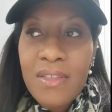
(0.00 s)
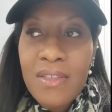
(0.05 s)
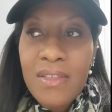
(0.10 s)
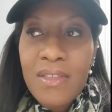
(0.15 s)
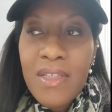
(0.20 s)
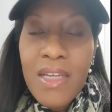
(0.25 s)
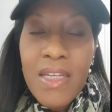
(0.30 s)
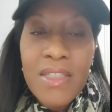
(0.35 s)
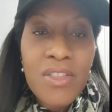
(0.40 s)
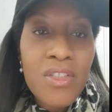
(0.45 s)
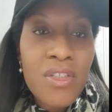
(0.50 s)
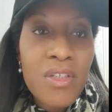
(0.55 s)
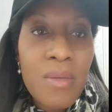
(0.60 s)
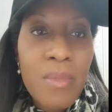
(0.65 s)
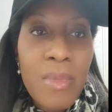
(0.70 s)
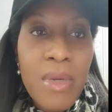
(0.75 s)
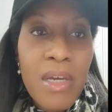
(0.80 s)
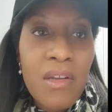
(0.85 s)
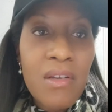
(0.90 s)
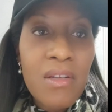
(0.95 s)
I took
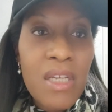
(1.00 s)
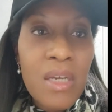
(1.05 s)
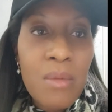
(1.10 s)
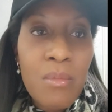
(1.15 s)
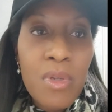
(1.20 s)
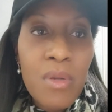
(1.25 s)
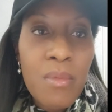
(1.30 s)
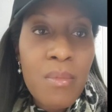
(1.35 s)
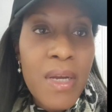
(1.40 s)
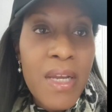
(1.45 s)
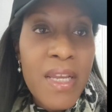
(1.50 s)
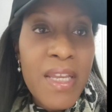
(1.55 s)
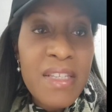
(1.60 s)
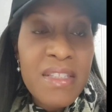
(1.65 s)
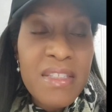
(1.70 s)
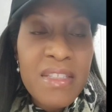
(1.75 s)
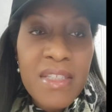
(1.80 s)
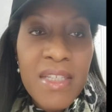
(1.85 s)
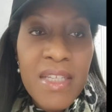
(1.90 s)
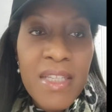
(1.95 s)
about a couple of
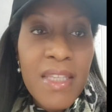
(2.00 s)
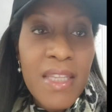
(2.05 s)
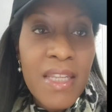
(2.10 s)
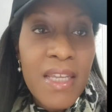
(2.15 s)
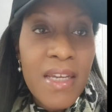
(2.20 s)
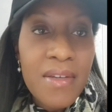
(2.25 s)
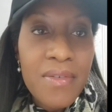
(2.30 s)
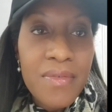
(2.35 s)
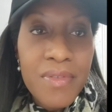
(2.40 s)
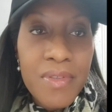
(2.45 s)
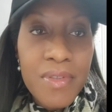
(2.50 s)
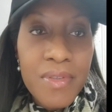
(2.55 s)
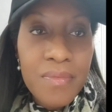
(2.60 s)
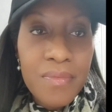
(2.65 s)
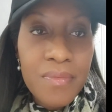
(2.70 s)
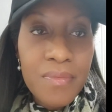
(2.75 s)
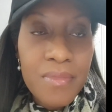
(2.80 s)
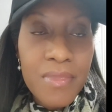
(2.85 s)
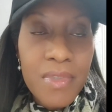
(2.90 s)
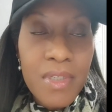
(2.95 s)
bites and left.
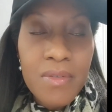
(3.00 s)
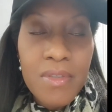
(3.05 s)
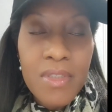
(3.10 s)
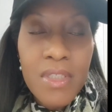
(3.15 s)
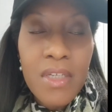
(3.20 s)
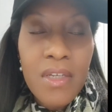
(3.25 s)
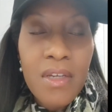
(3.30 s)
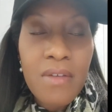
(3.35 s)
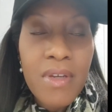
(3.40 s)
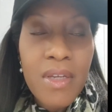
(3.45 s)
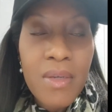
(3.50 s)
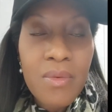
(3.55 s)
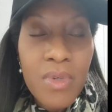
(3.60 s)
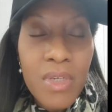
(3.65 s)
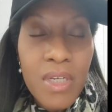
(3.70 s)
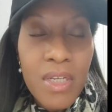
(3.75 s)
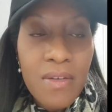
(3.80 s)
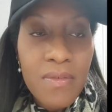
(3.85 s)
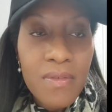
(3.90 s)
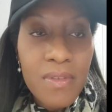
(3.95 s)
I was like, all right,
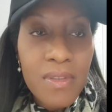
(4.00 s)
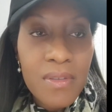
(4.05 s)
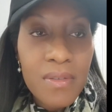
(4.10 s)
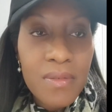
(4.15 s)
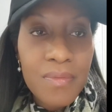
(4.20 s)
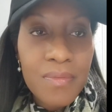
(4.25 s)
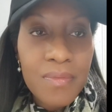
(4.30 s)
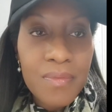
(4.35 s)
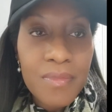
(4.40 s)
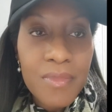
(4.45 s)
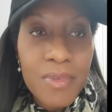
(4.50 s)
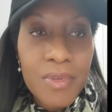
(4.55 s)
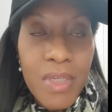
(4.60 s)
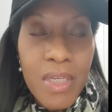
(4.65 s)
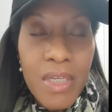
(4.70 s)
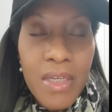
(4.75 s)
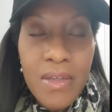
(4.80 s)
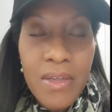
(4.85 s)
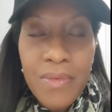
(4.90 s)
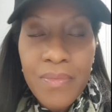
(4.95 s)
whatever.
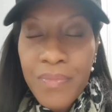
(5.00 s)
Okay.